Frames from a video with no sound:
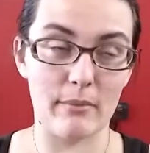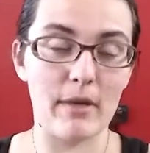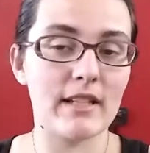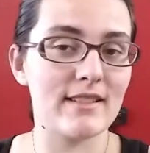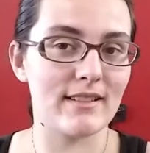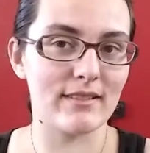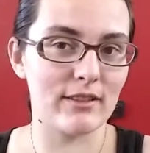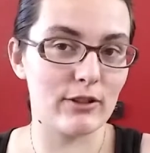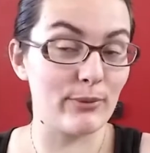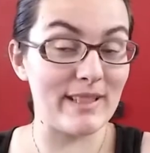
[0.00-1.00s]
It makes it
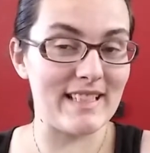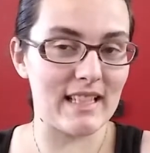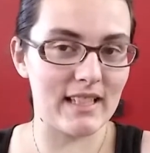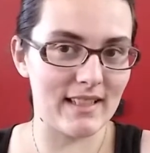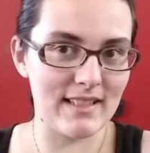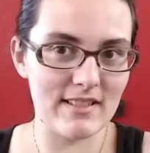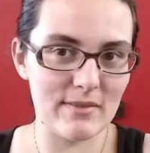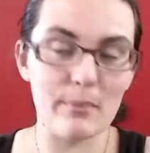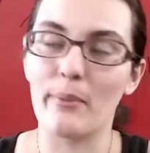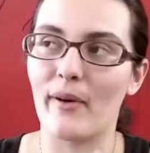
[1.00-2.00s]
look
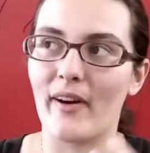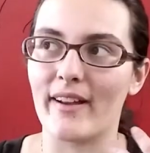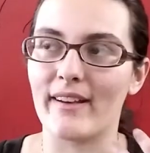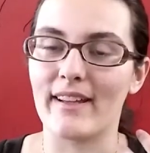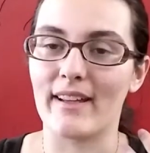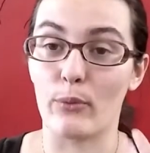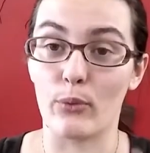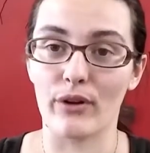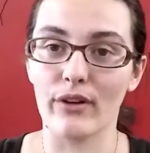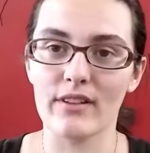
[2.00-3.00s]
ridiculous, but it
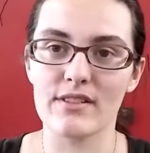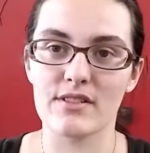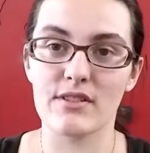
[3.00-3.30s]
works.